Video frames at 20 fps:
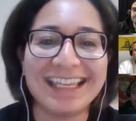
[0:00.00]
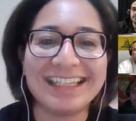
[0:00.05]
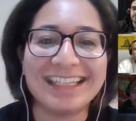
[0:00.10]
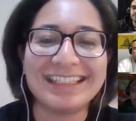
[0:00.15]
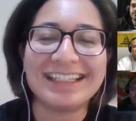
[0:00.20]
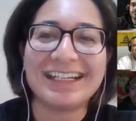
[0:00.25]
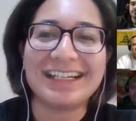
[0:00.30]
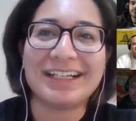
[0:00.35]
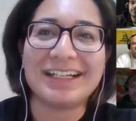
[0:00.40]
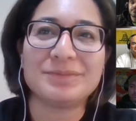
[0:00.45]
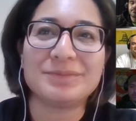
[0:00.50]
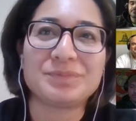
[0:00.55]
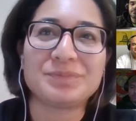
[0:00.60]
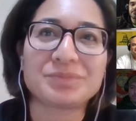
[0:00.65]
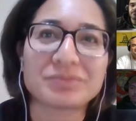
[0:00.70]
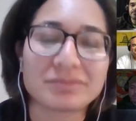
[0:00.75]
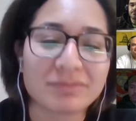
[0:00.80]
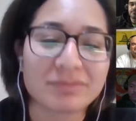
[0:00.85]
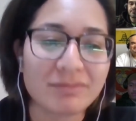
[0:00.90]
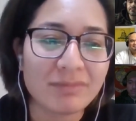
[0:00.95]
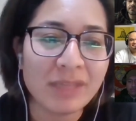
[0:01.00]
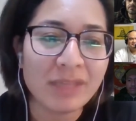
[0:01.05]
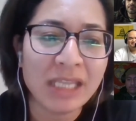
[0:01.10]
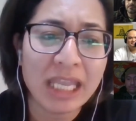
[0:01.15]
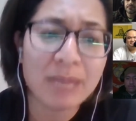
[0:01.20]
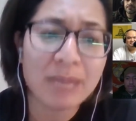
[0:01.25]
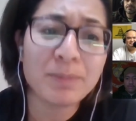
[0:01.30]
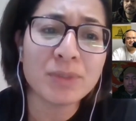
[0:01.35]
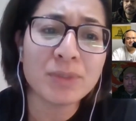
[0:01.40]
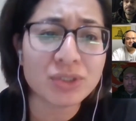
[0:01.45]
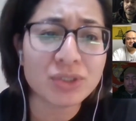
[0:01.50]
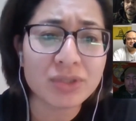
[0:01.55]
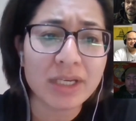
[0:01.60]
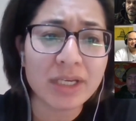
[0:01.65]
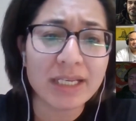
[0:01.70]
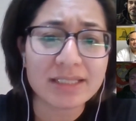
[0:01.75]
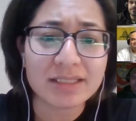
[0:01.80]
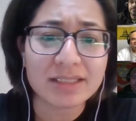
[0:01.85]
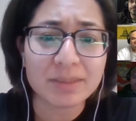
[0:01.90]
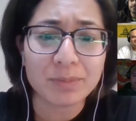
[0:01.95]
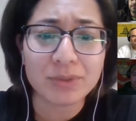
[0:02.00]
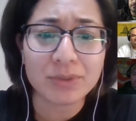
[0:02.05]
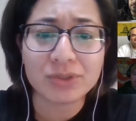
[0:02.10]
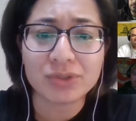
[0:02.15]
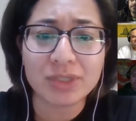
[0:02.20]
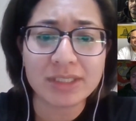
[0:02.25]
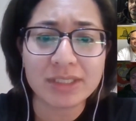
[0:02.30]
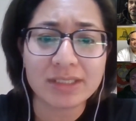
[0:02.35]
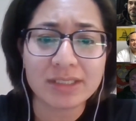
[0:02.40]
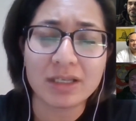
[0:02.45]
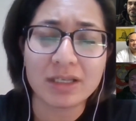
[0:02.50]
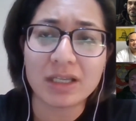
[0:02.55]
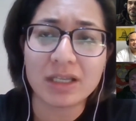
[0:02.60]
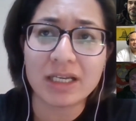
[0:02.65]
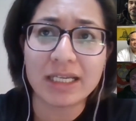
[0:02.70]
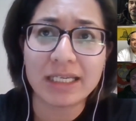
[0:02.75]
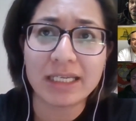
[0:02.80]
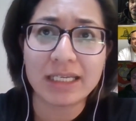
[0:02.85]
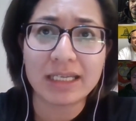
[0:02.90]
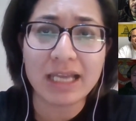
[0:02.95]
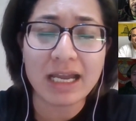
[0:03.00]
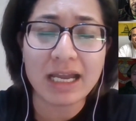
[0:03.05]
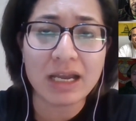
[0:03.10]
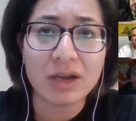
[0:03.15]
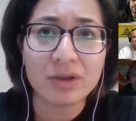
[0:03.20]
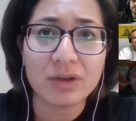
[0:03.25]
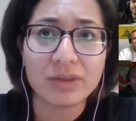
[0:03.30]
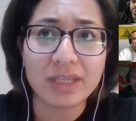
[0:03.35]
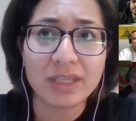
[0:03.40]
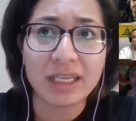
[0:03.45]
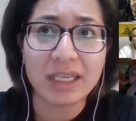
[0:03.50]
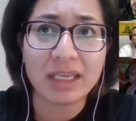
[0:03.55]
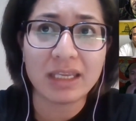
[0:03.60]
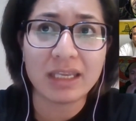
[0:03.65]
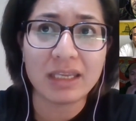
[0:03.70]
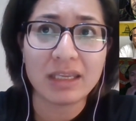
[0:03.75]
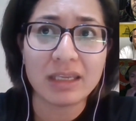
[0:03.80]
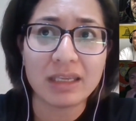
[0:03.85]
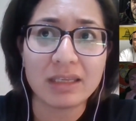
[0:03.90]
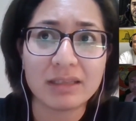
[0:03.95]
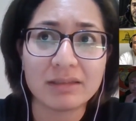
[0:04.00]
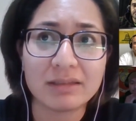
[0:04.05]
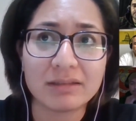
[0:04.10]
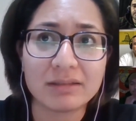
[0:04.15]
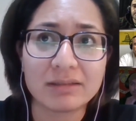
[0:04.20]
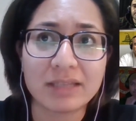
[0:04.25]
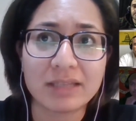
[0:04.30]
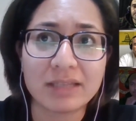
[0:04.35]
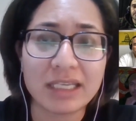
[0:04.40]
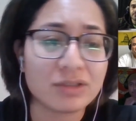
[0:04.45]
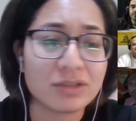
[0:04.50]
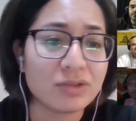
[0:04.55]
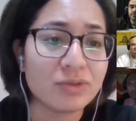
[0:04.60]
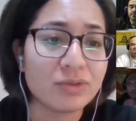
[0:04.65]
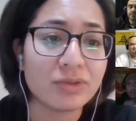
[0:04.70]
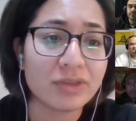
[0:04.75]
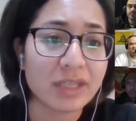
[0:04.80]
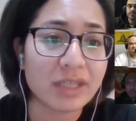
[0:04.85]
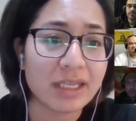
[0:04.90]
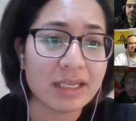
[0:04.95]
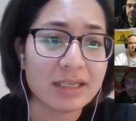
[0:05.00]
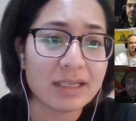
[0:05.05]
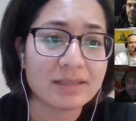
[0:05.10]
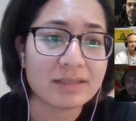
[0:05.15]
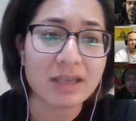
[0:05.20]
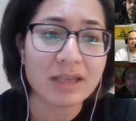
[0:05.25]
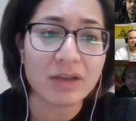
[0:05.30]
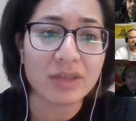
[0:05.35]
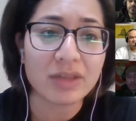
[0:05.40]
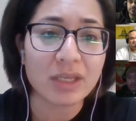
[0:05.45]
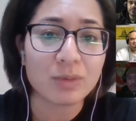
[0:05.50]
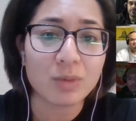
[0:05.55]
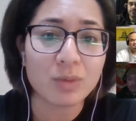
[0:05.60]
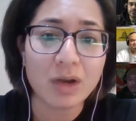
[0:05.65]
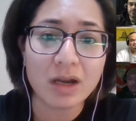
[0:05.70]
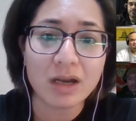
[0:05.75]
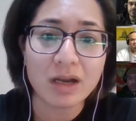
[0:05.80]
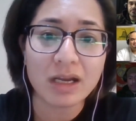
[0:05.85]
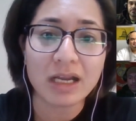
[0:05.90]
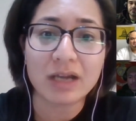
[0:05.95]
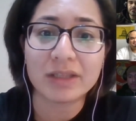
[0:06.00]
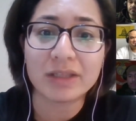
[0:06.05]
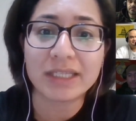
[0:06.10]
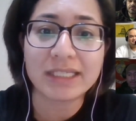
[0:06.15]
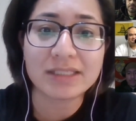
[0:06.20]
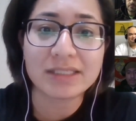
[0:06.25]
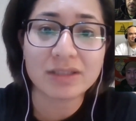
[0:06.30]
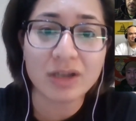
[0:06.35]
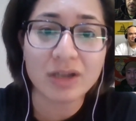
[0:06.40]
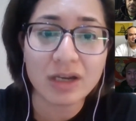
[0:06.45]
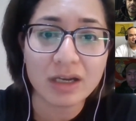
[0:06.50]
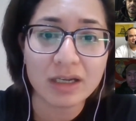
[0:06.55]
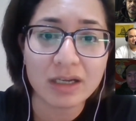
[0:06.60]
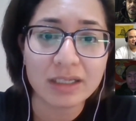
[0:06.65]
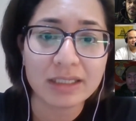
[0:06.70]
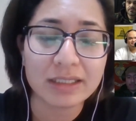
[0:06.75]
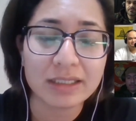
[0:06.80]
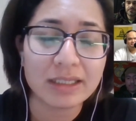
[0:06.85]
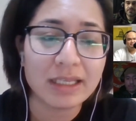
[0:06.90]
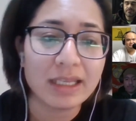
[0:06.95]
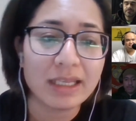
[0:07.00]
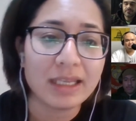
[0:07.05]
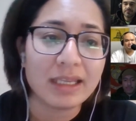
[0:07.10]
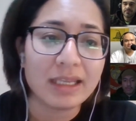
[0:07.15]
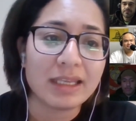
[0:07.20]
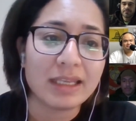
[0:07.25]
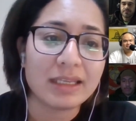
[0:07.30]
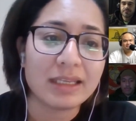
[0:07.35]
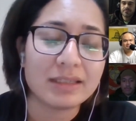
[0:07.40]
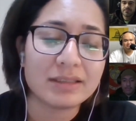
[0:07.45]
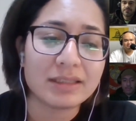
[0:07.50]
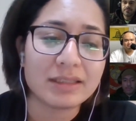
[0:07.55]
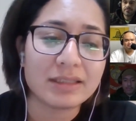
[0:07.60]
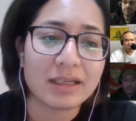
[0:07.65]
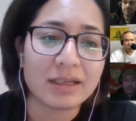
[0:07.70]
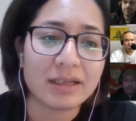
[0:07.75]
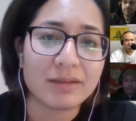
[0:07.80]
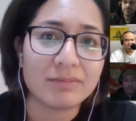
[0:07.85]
And it portrays a lot in how they do things, how they walk, how they talk. And